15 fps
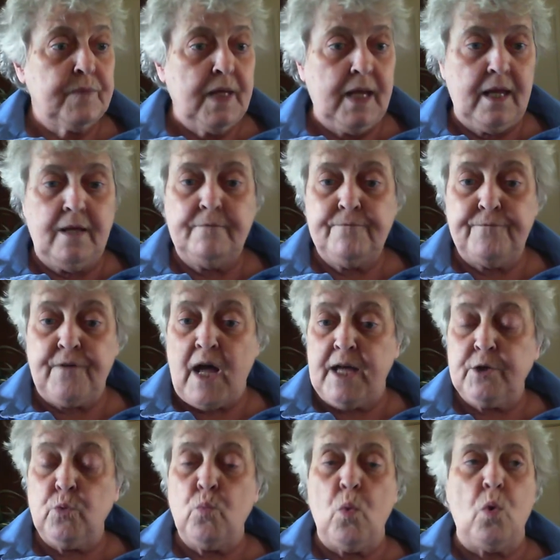and fight
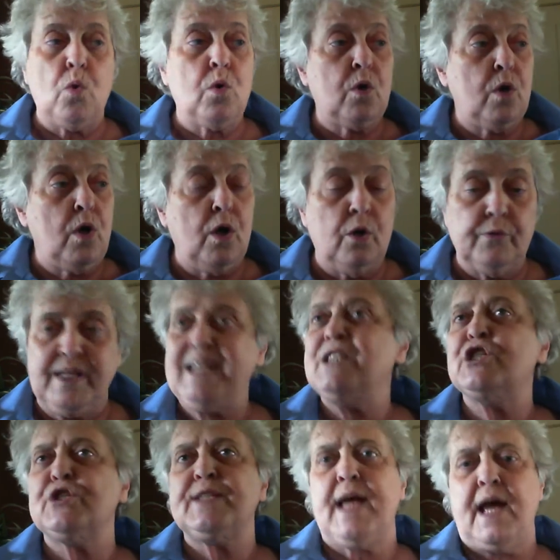a war on
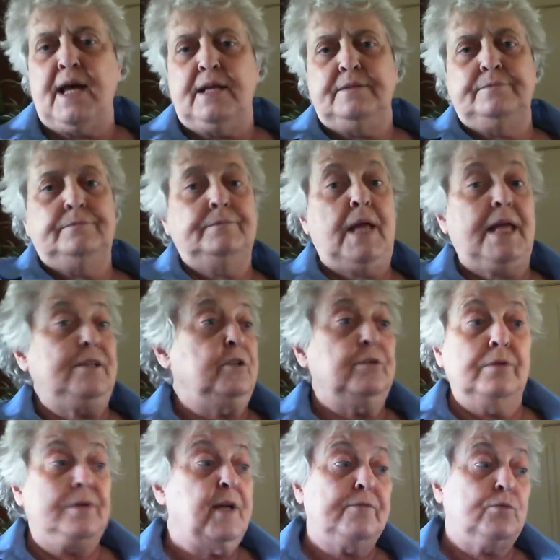each side, and you
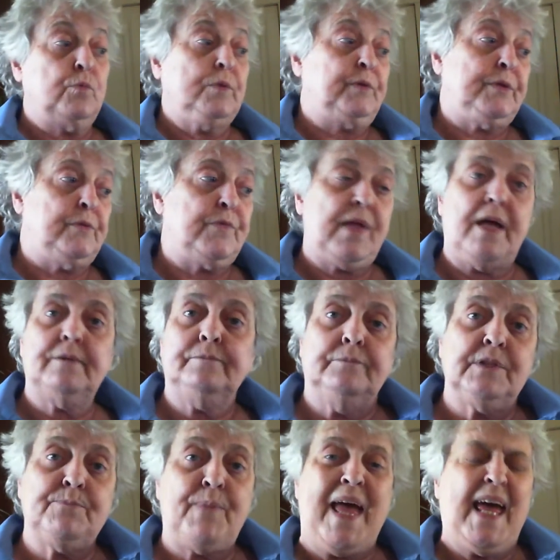don't ever want to do that.
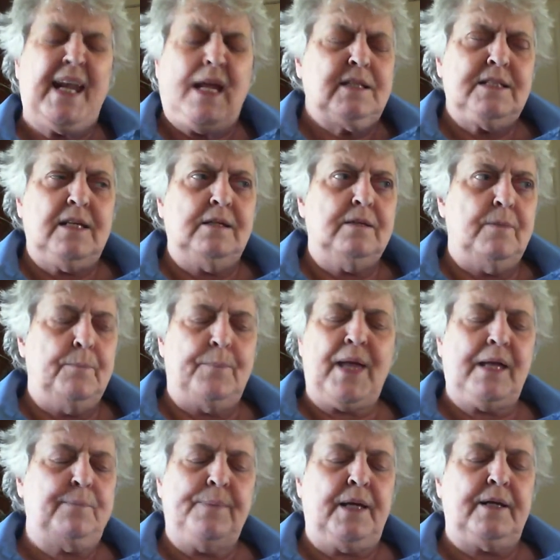A bad idea.
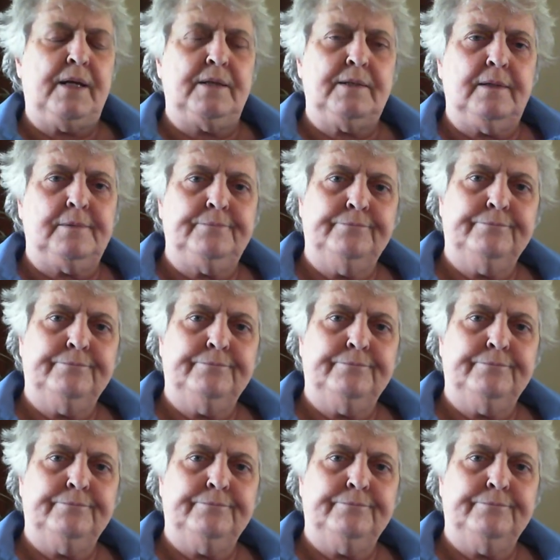Bad idea.